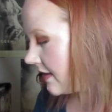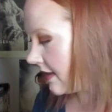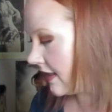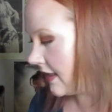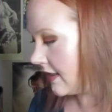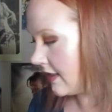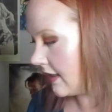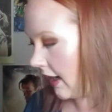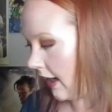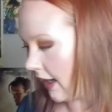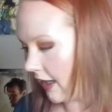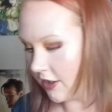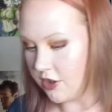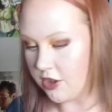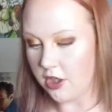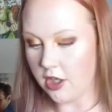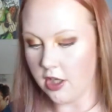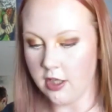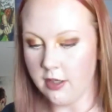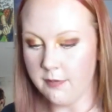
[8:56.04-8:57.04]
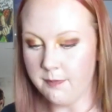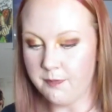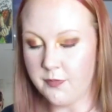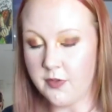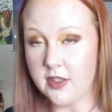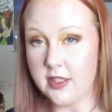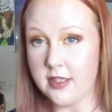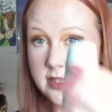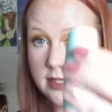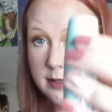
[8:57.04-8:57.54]
is the Tatcha,
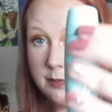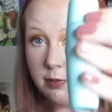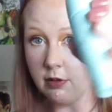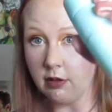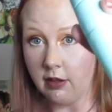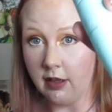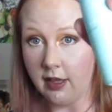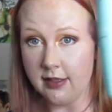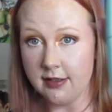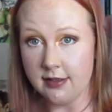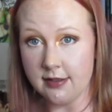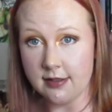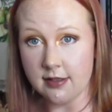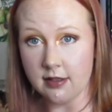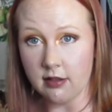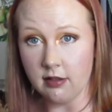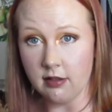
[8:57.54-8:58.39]
the Deep Cleanse